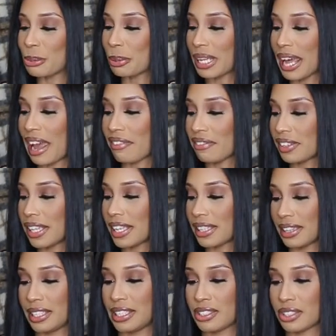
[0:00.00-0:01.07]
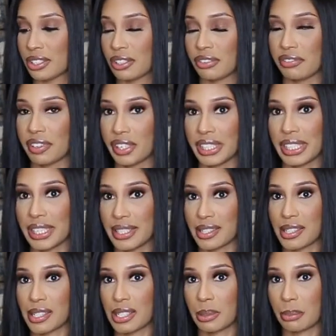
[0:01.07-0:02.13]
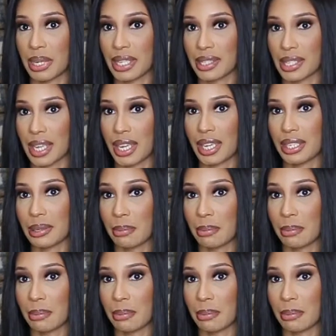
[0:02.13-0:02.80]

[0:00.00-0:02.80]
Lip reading: But I feel like these are very easy to maintain.